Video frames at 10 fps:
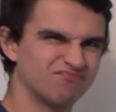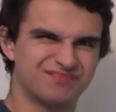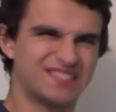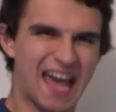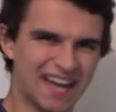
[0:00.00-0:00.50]

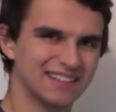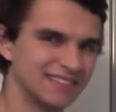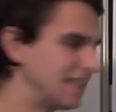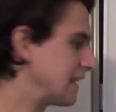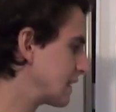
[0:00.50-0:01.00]

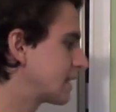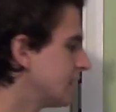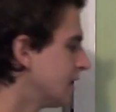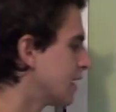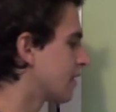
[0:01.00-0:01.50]
technique
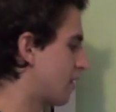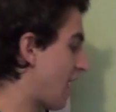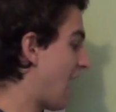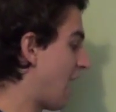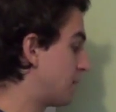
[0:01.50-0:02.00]

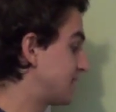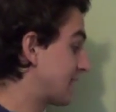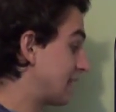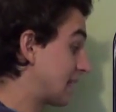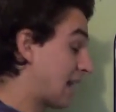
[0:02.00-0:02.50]
that a
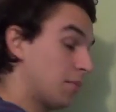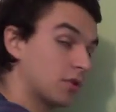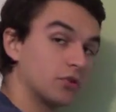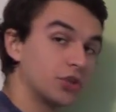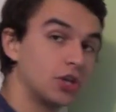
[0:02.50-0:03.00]
particular
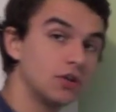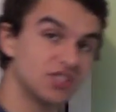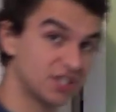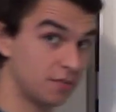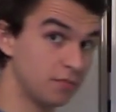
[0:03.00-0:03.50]
chemical
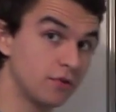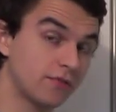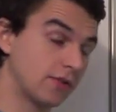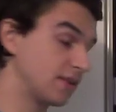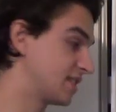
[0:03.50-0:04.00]
uses to move
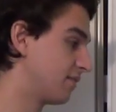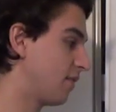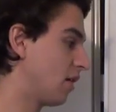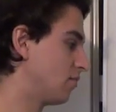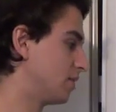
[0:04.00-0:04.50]
through its
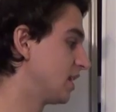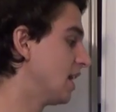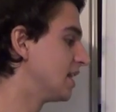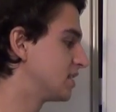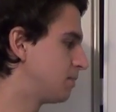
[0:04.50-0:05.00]
environment
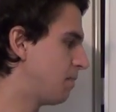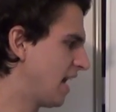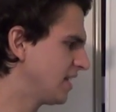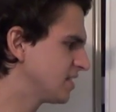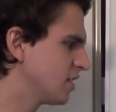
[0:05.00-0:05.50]

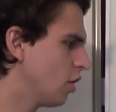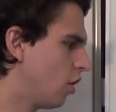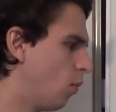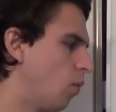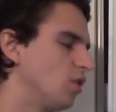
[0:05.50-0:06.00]
depends
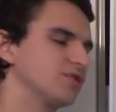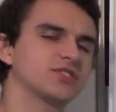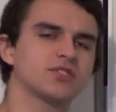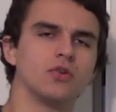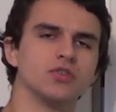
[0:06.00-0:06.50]
on
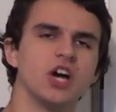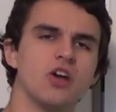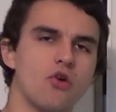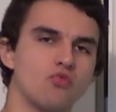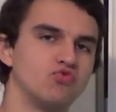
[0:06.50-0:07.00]
what's called
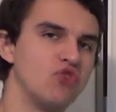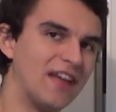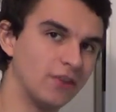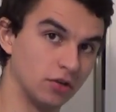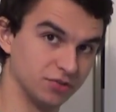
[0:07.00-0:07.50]
the
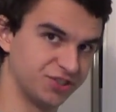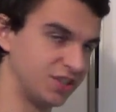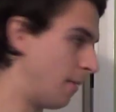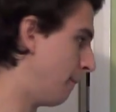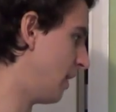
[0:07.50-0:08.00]
Reynolds
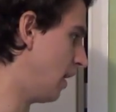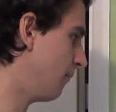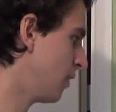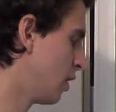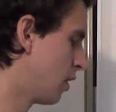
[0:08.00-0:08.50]
number.
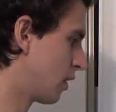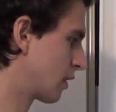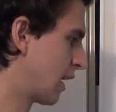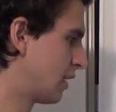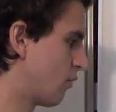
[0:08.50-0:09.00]

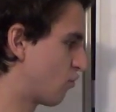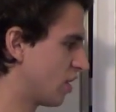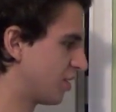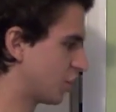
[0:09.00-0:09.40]
Okay, and I've written the